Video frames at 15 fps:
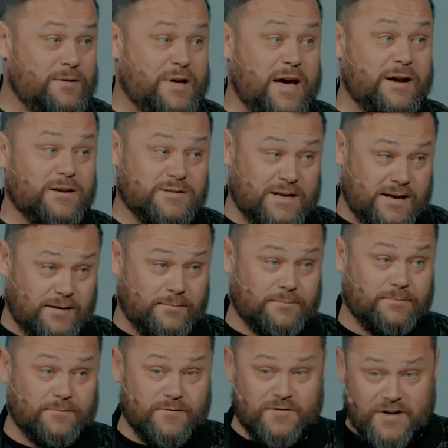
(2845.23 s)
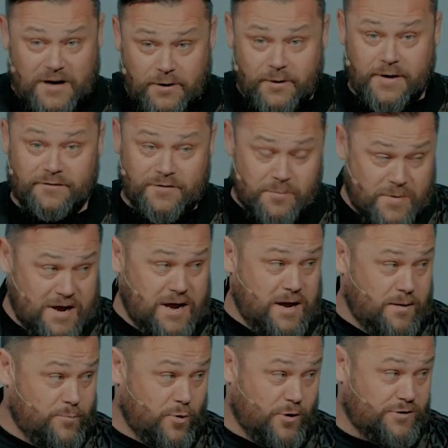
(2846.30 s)
That is for
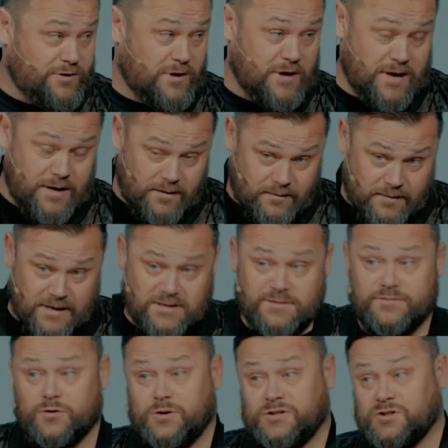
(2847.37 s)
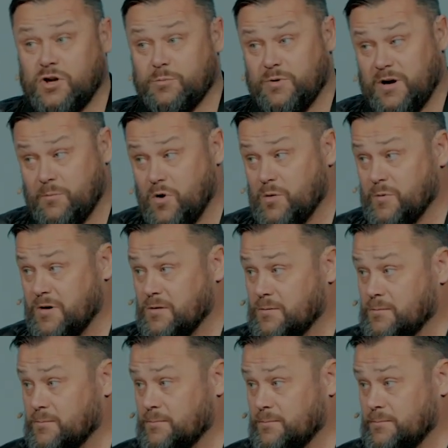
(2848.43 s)
me personally, it's a very sobering moment
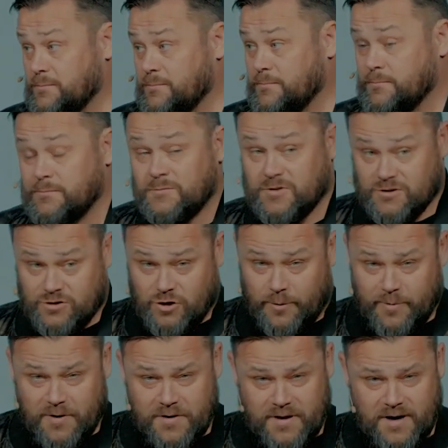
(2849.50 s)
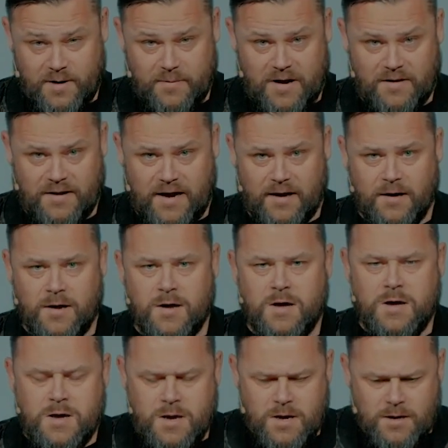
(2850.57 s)
to stop and think about that.
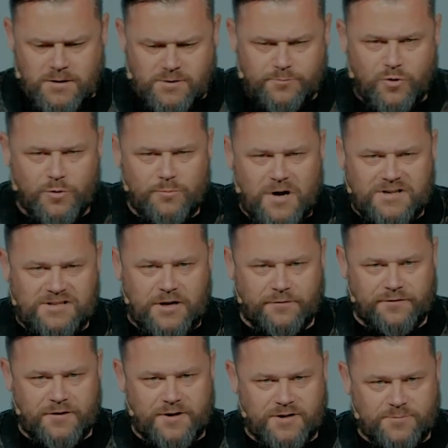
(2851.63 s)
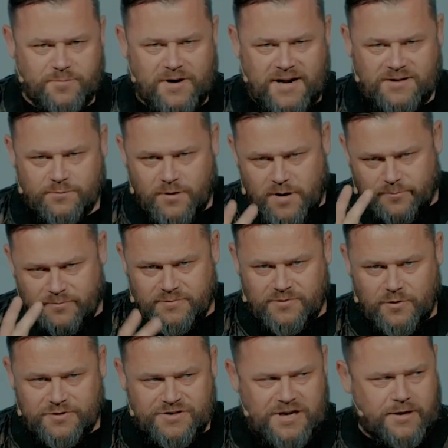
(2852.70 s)
Just put myself in his place where I'm
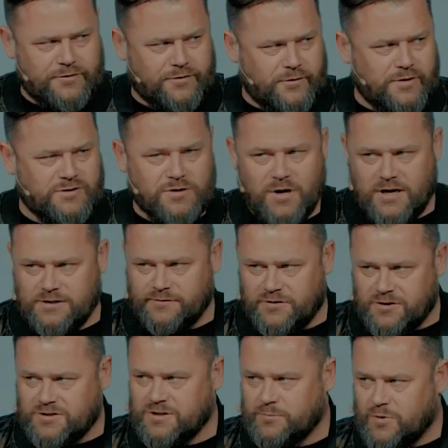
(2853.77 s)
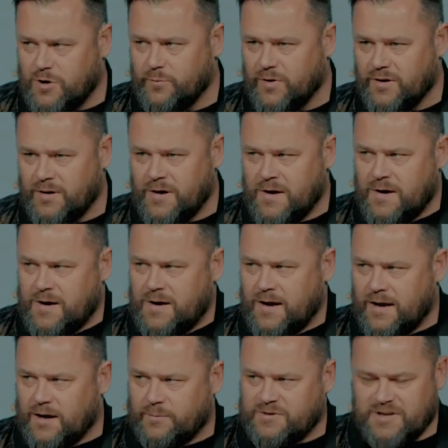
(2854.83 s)
seeing through his eyes for just a moment,
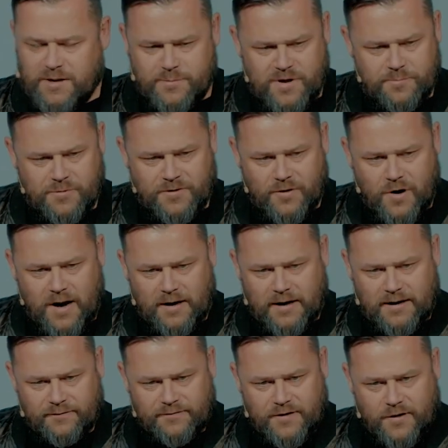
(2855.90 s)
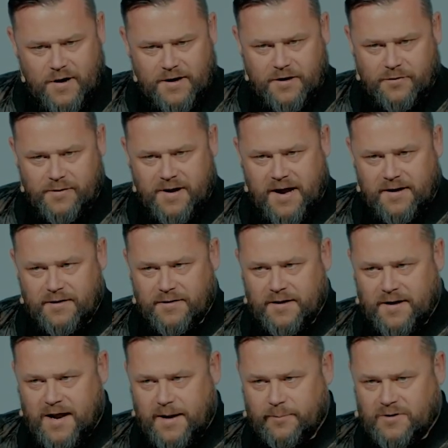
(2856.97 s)
and I'm seeing people that I love, that I created,
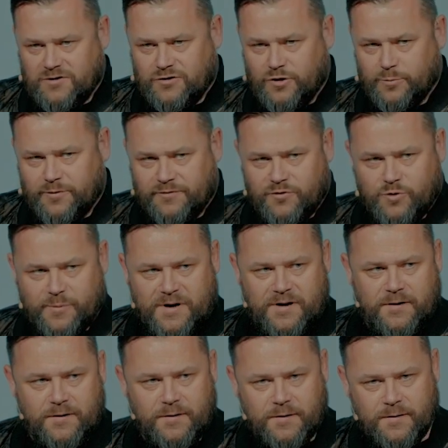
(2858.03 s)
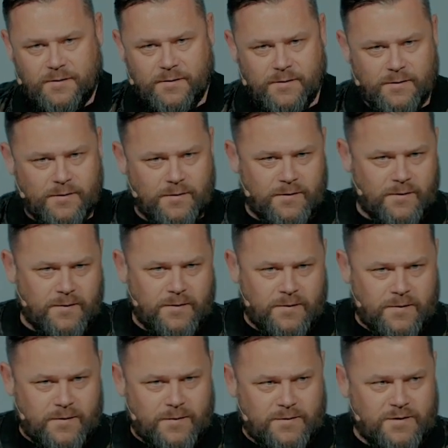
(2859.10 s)
that came and stood before me,
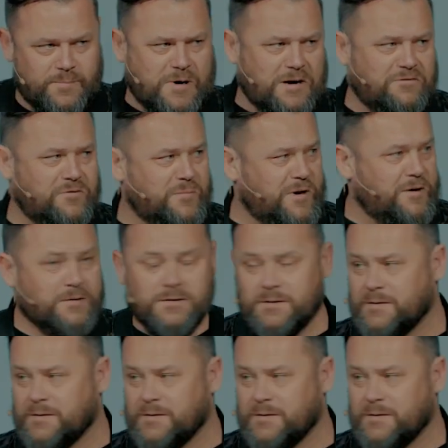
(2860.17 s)
depart from me.